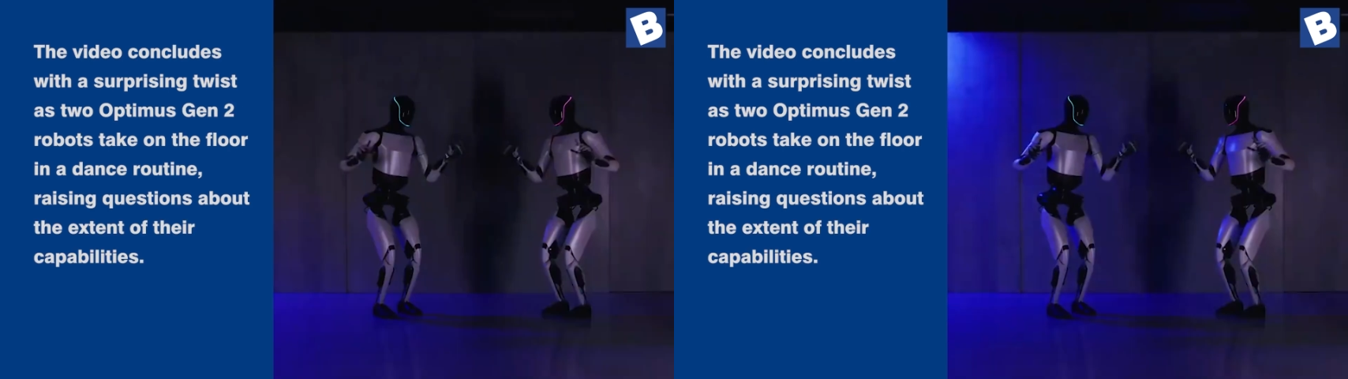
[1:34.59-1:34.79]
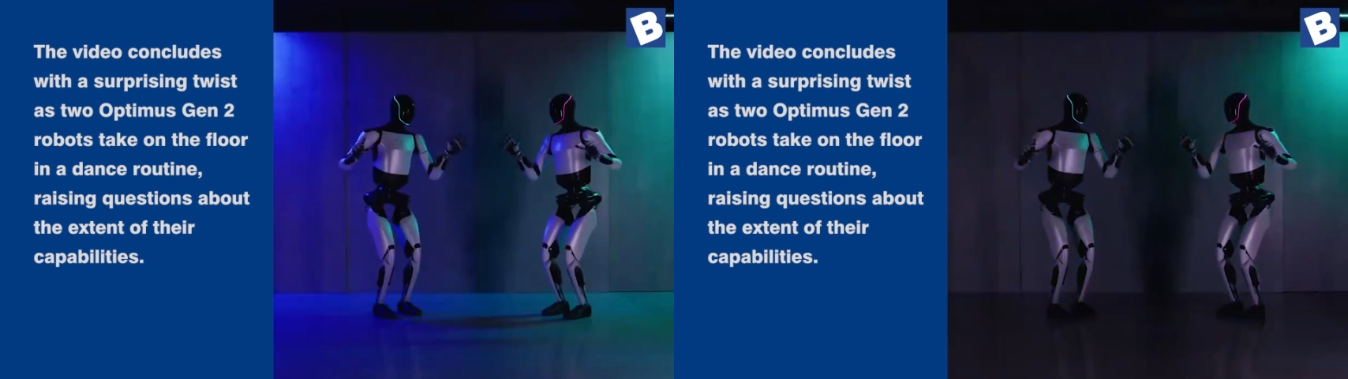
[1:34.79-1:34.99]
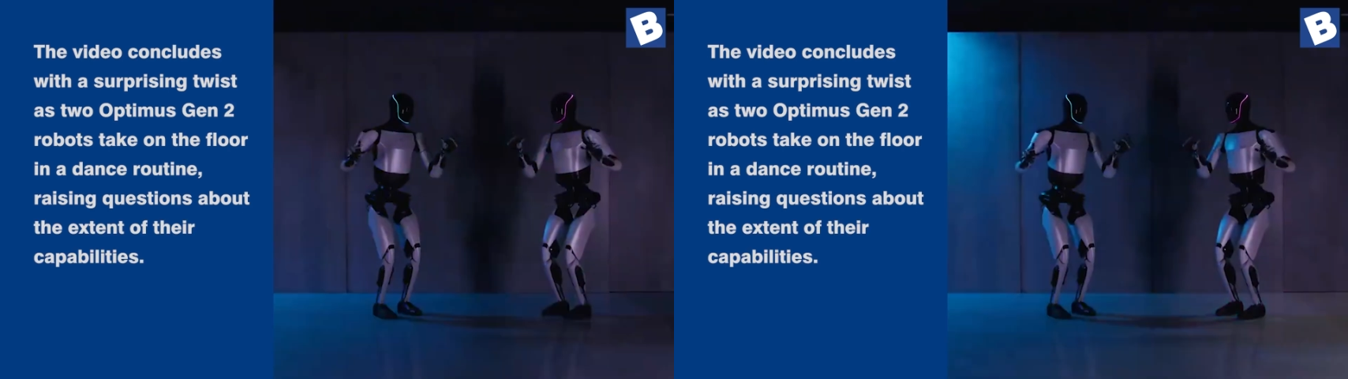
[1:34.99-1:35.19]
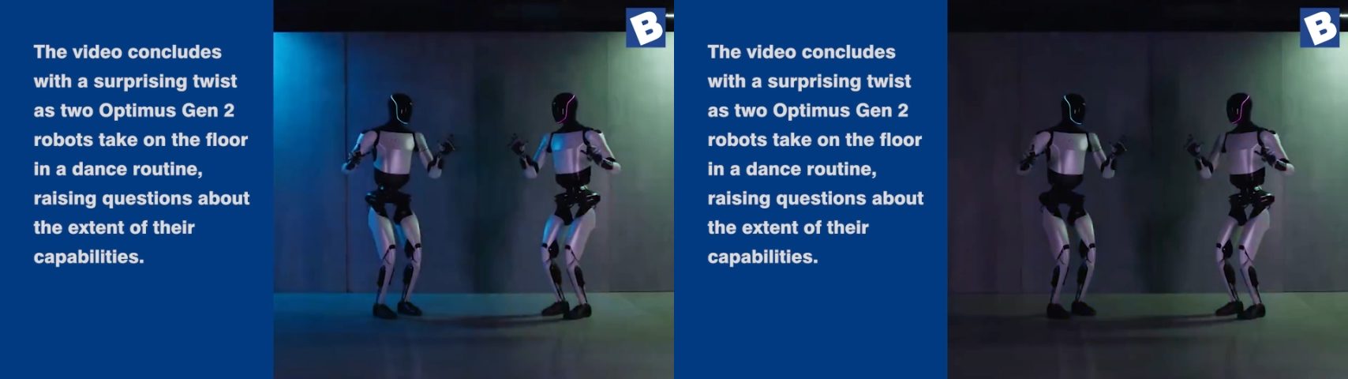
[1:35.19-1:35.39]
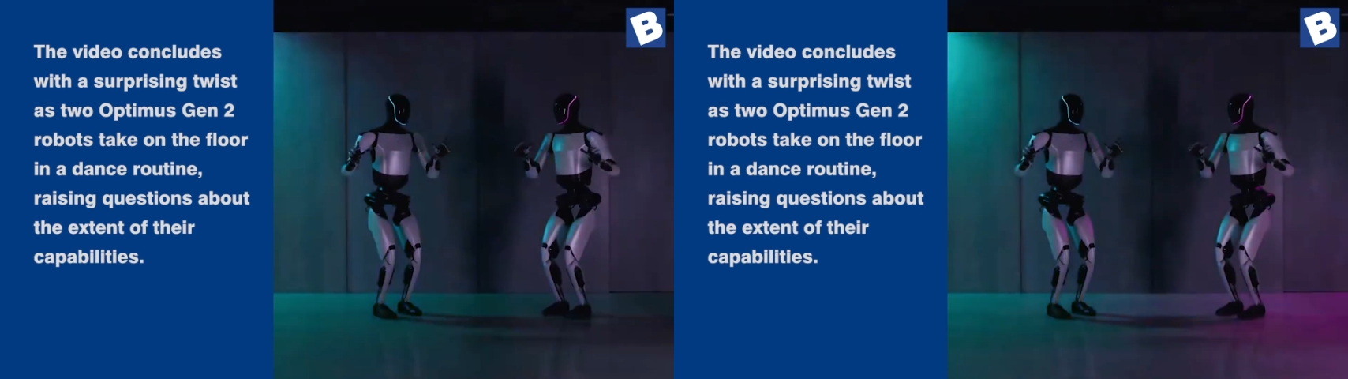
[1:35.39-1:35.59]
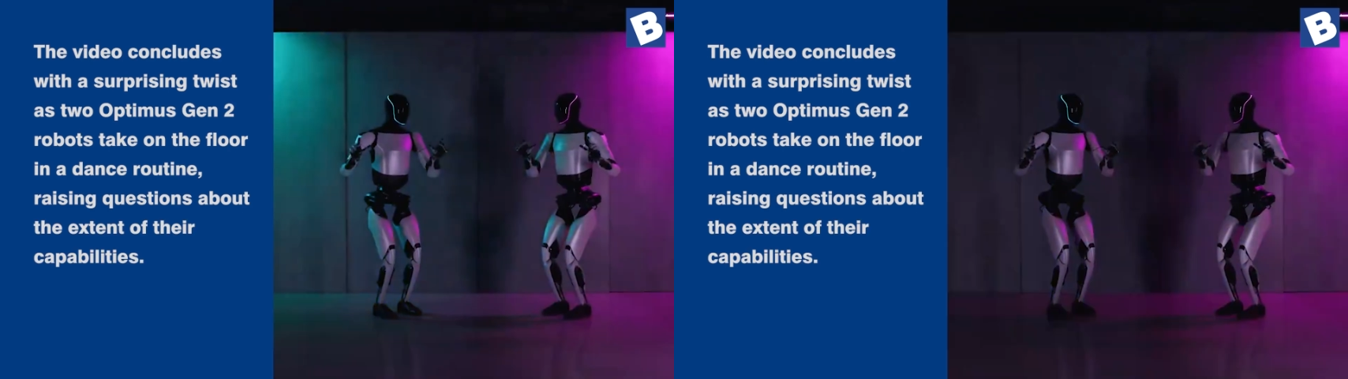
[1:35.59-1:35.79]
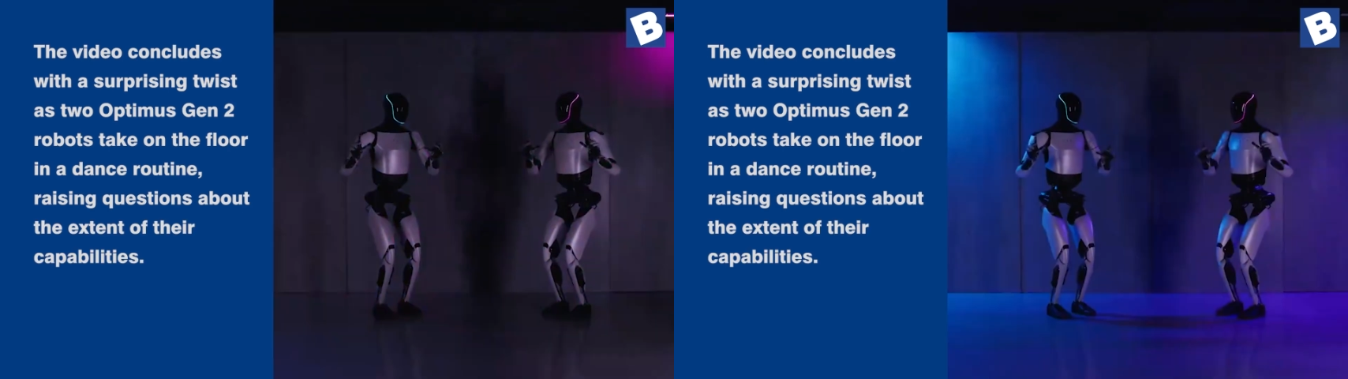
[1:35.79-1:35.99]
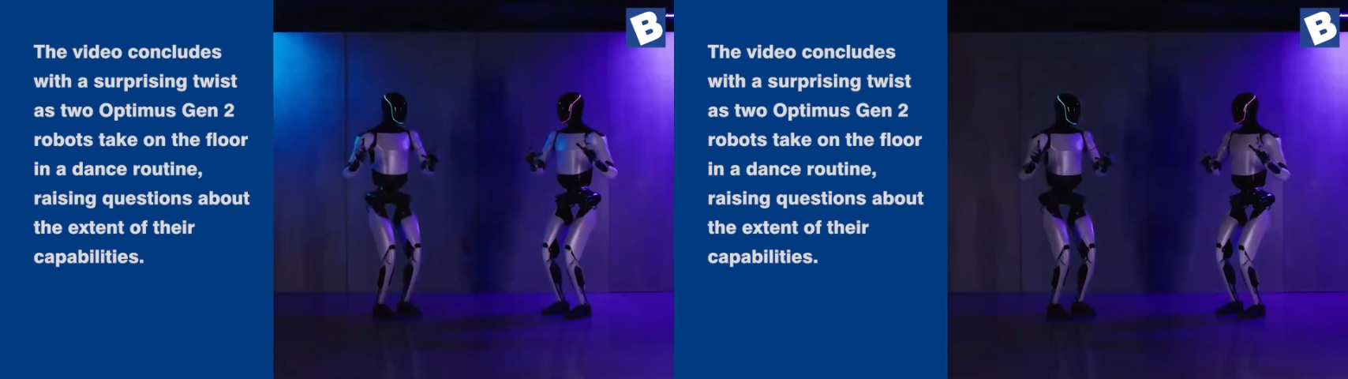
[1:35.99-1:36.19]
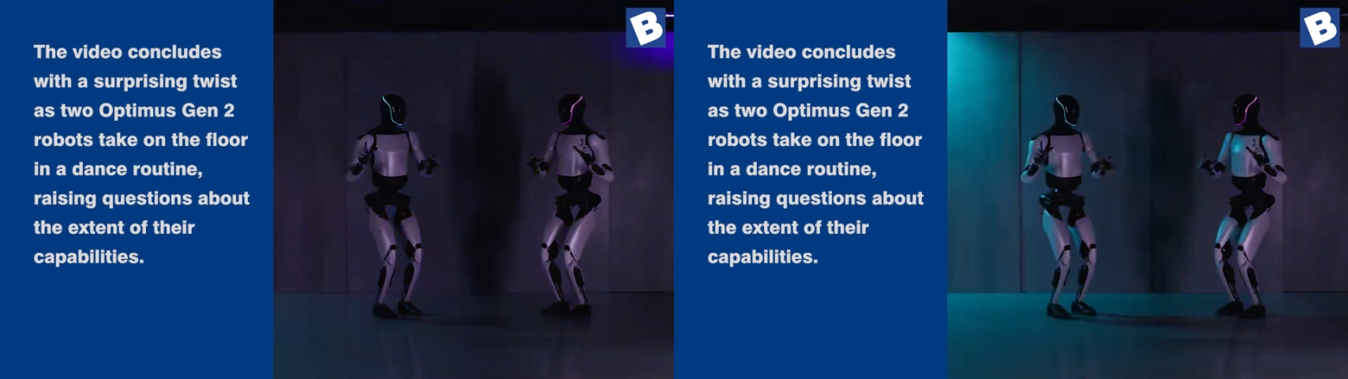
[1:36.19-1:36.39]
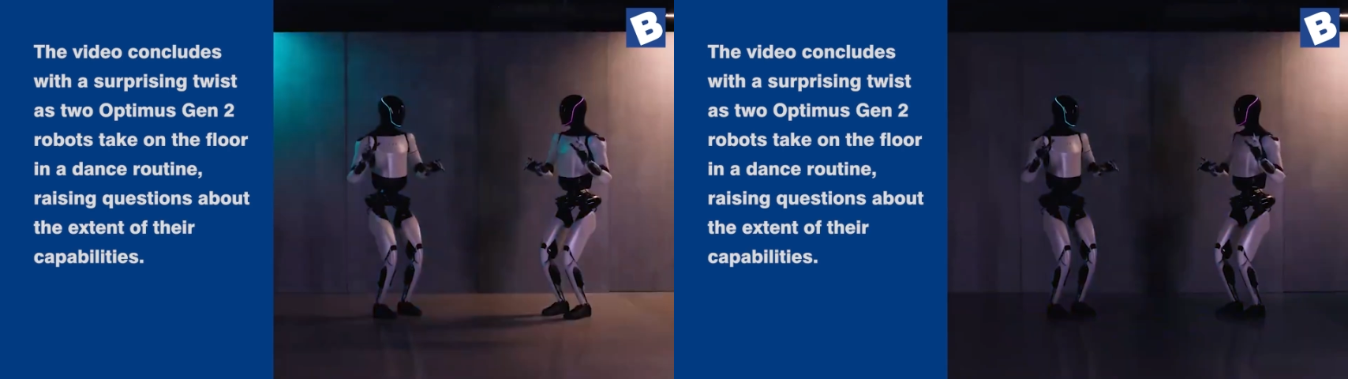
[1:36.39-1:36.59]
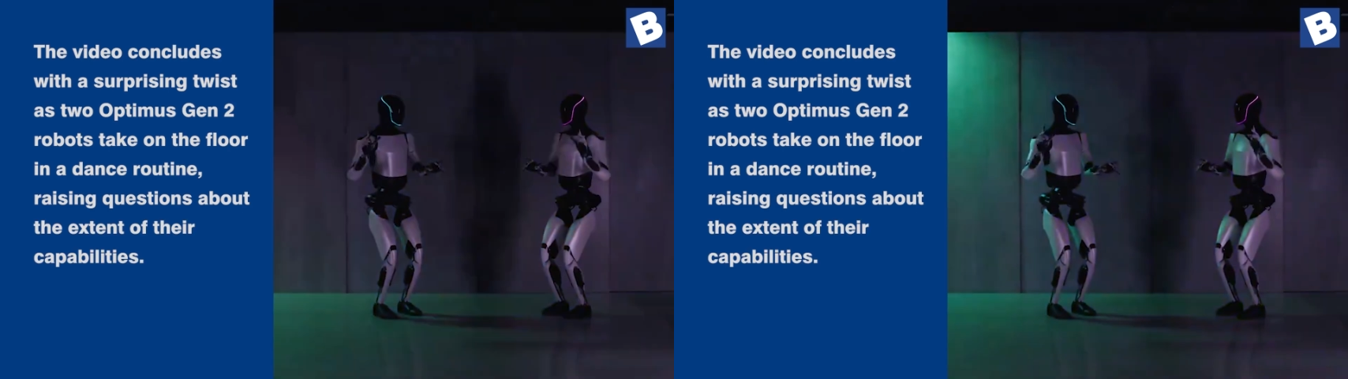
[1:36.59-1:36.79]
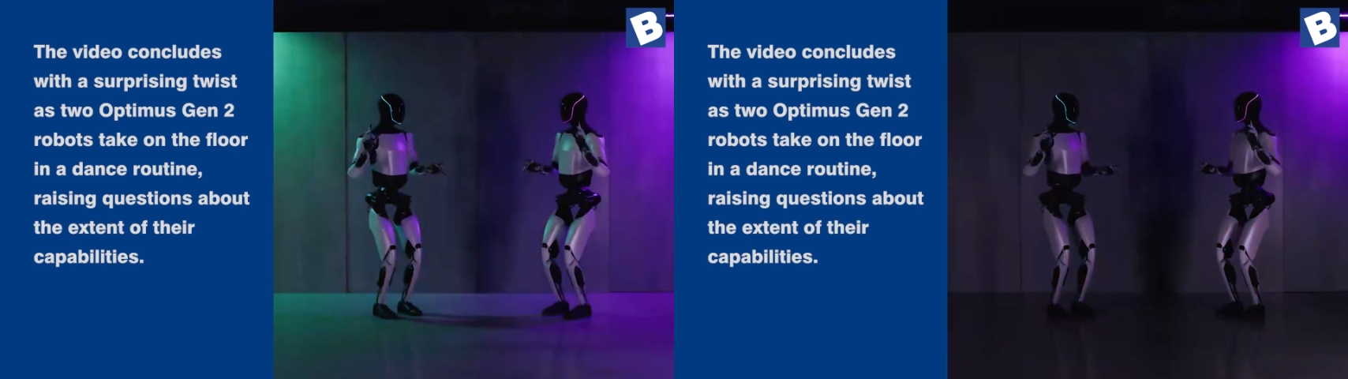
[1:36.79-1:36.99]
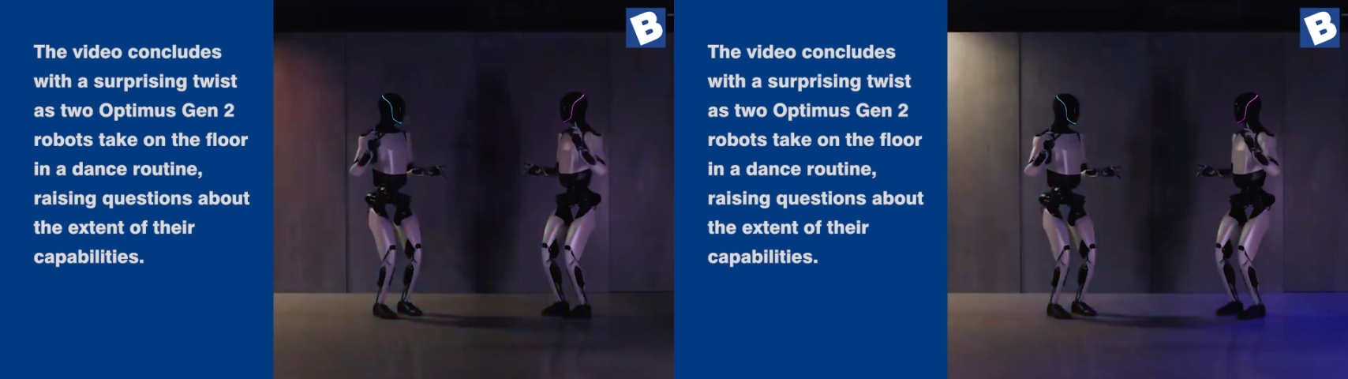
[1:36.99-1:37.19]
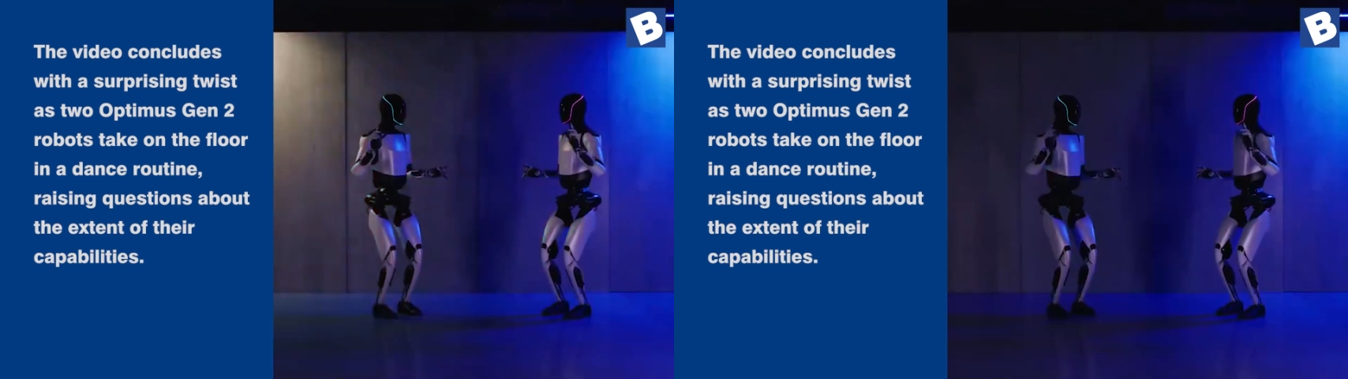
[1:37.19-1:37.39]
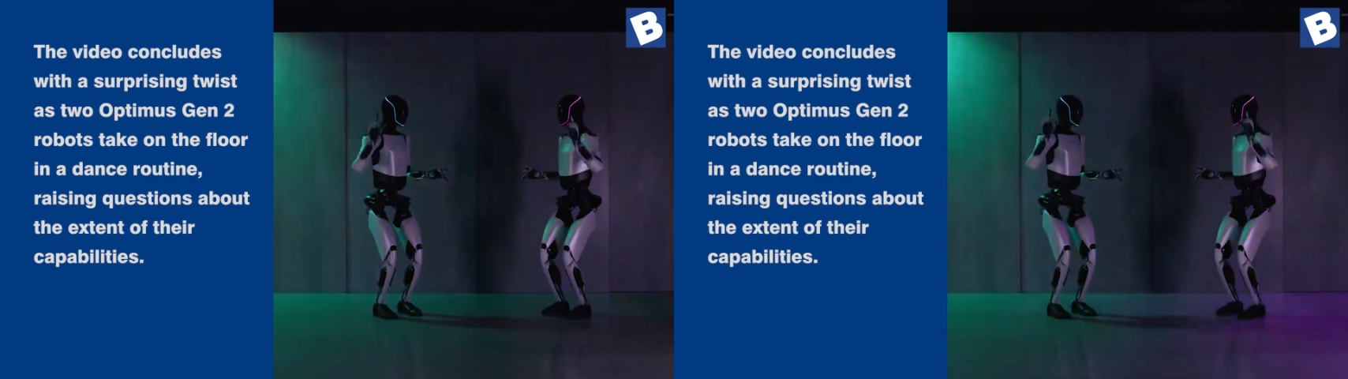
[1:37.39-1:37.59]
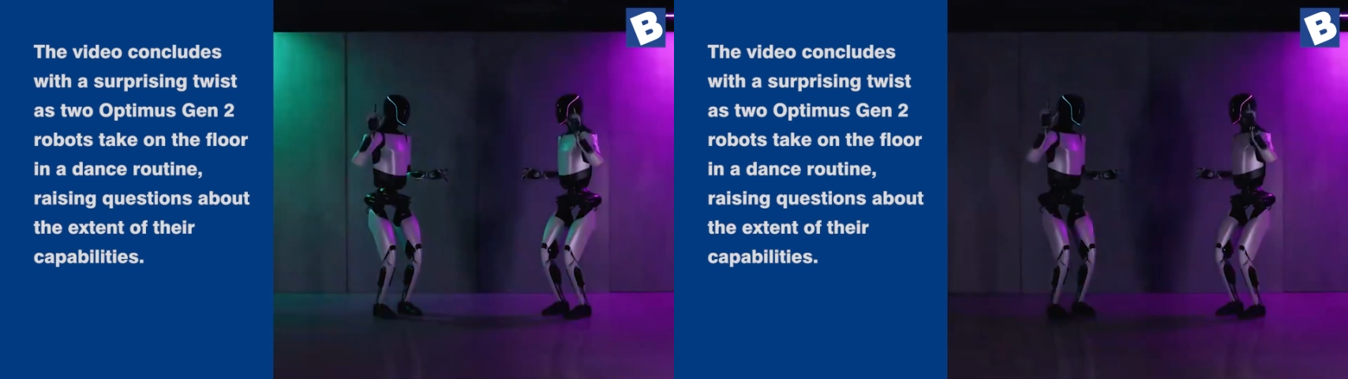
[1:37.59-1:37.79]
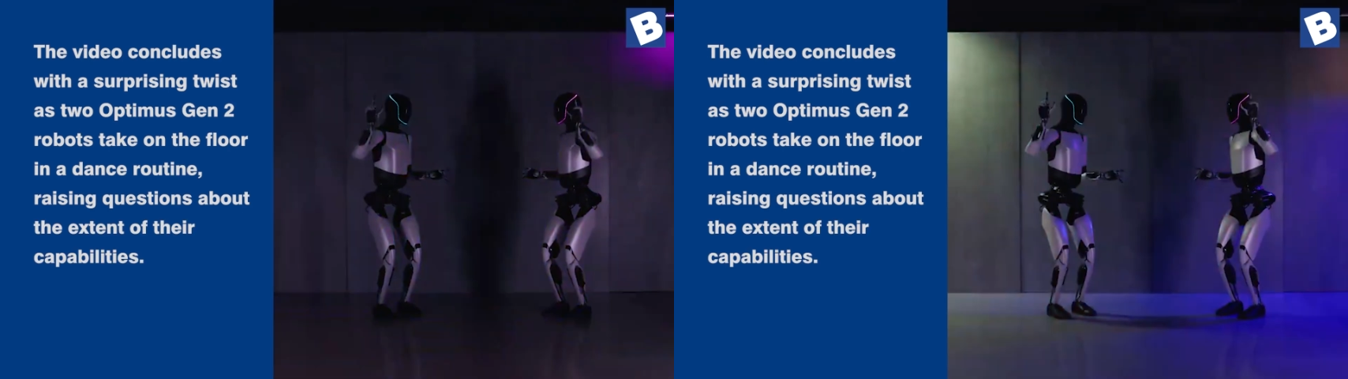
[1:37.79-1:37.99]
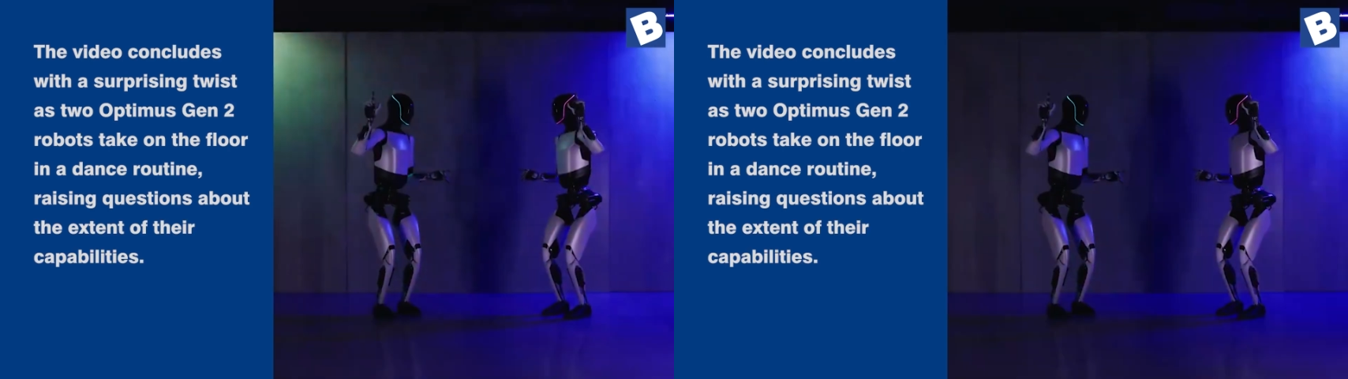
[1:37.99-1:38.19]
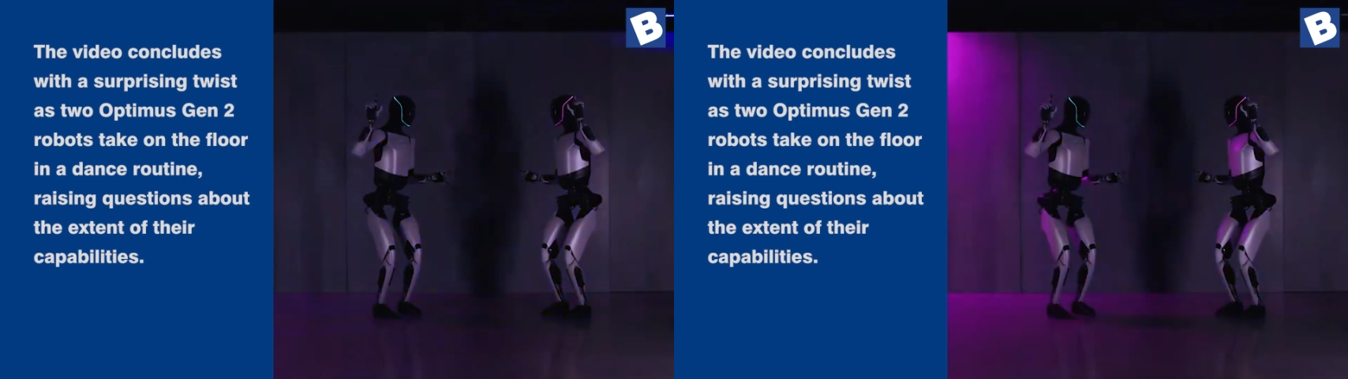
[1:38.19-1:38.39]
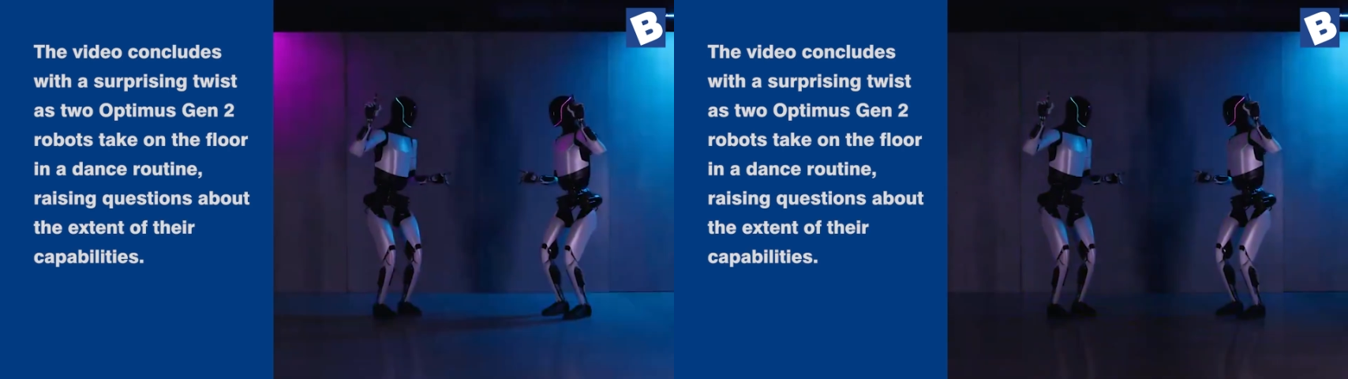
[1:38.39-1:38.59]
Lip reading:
No face is visible, so there are no lips to read.